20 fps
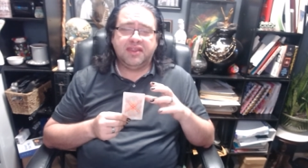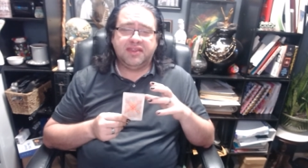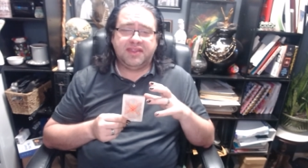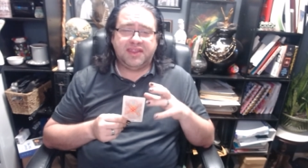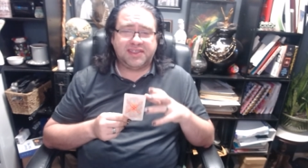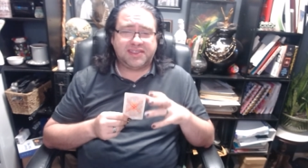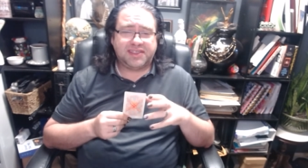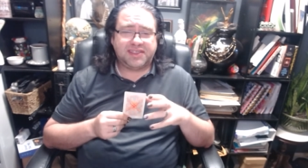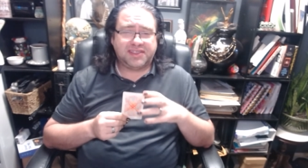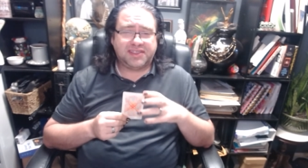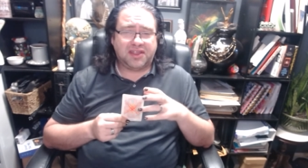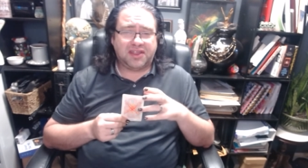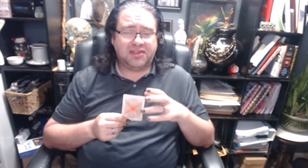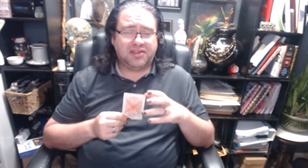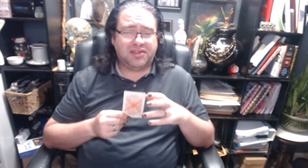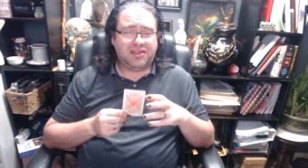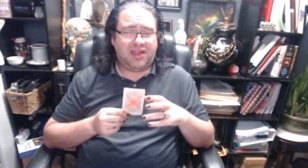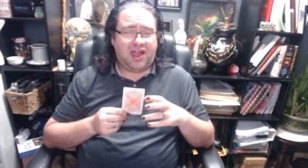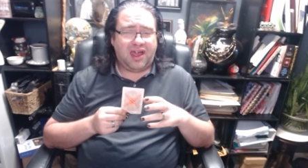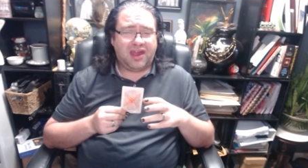This is a
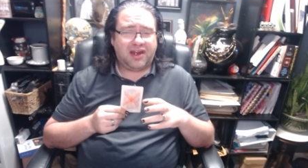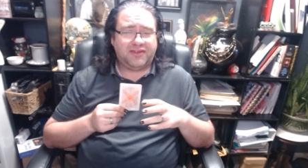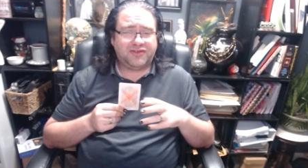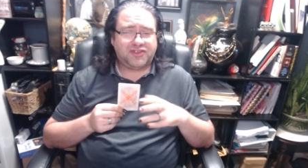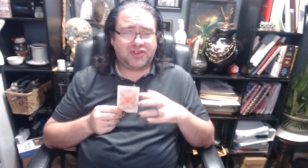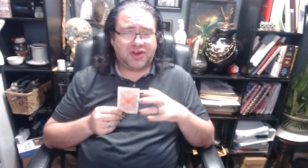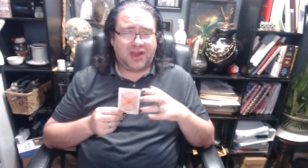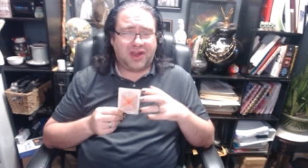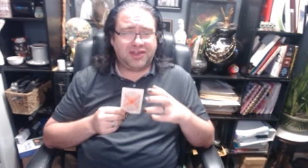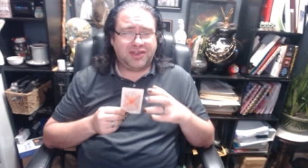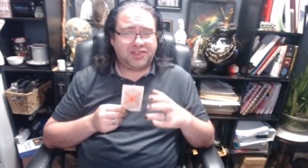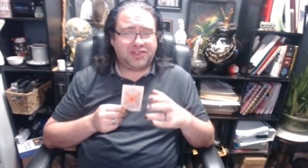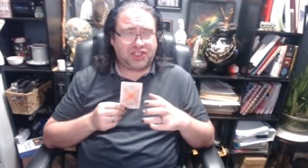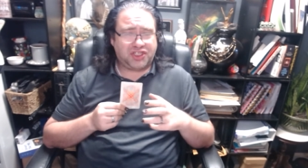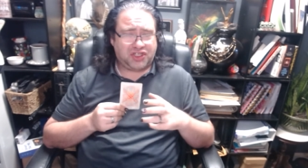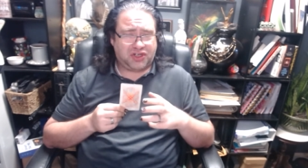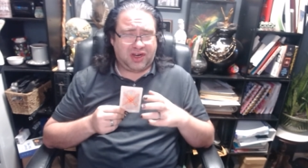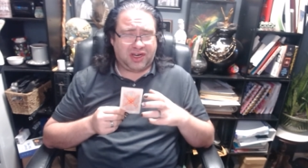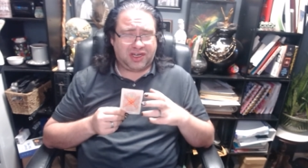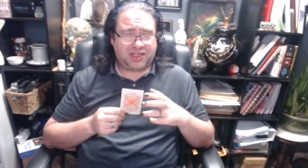lot of trying to
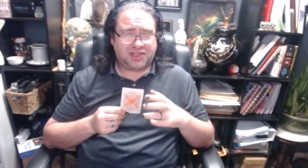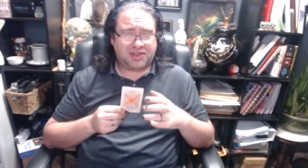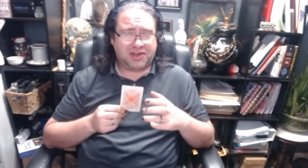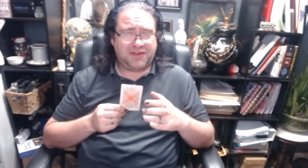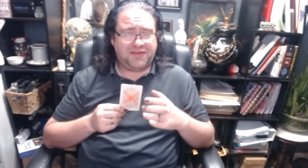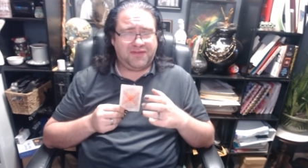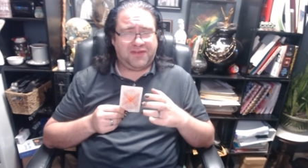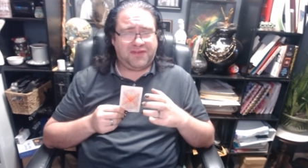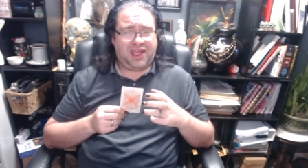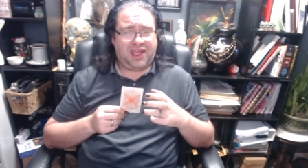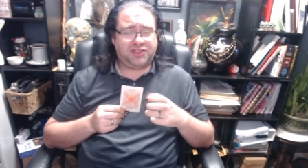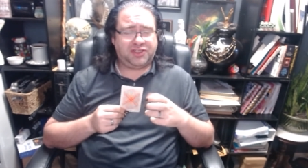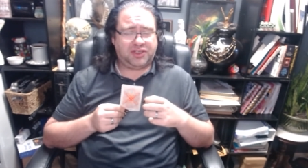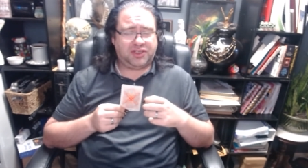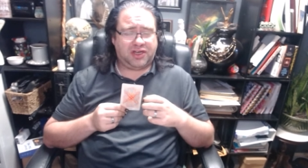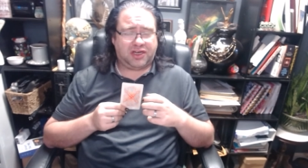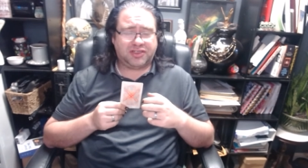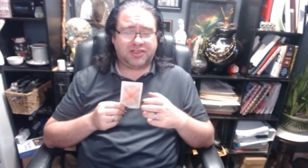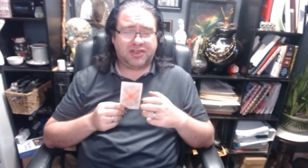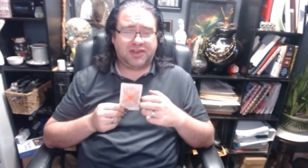structure and find
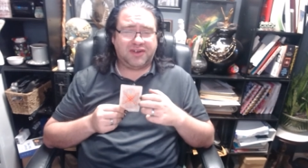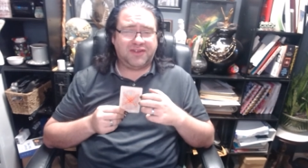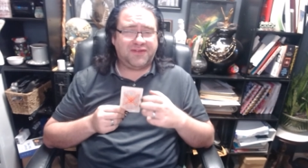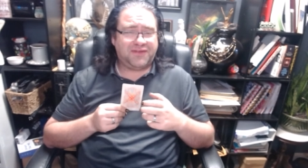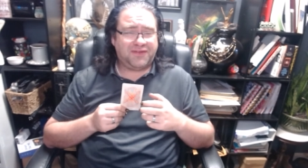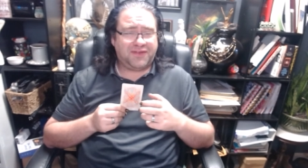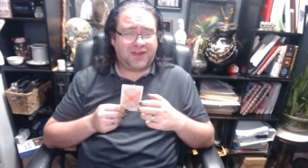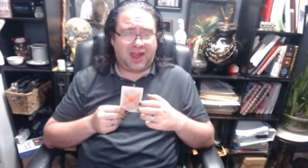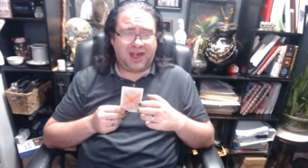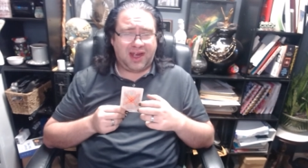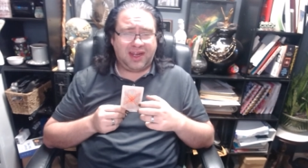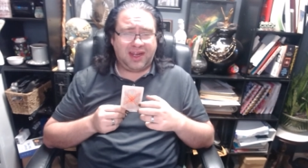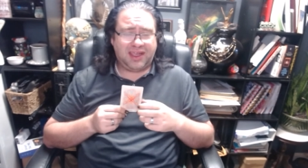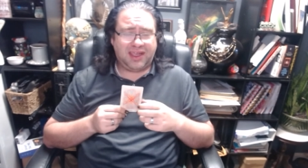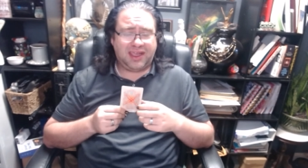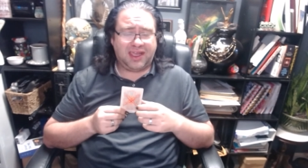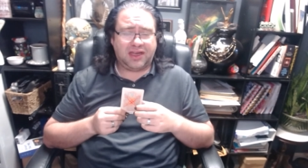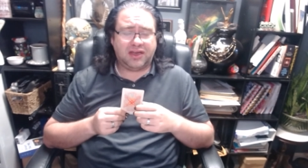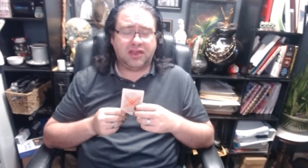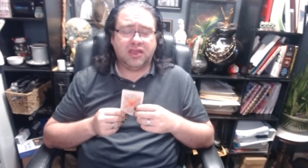structure and
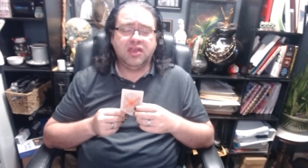fighting it.